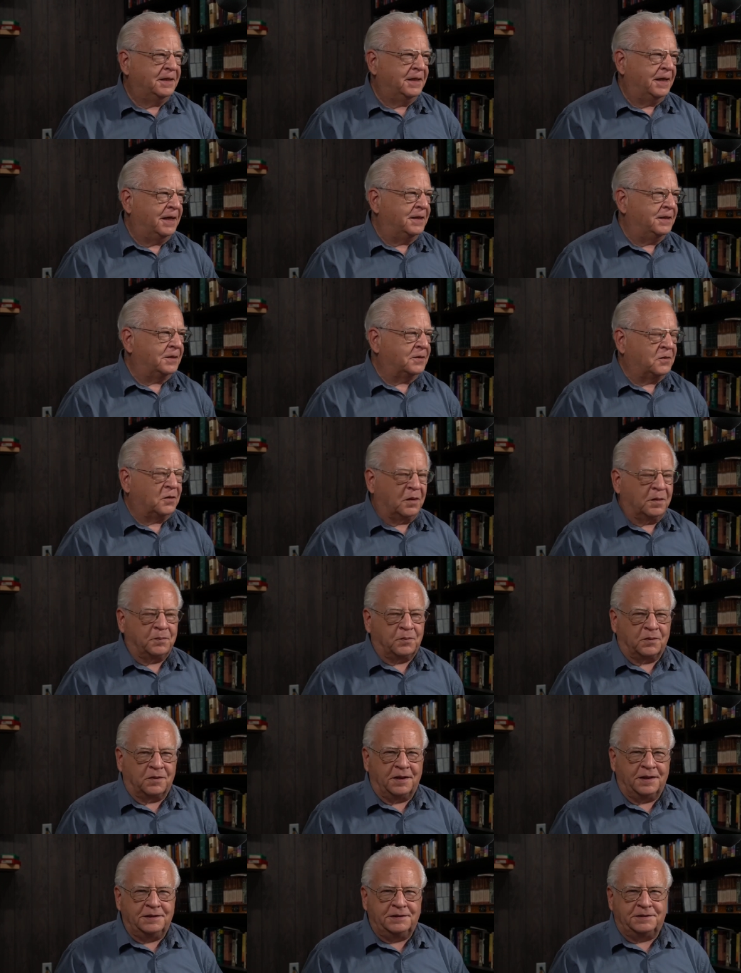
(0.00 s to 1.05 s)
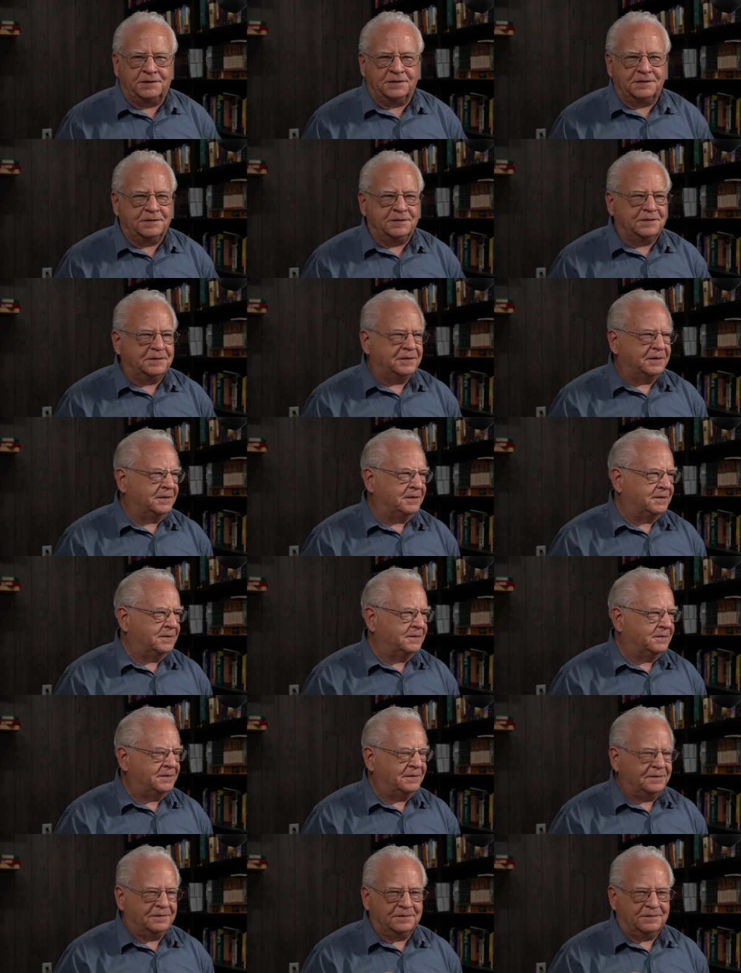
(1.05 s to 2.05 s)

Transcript: and the corporations and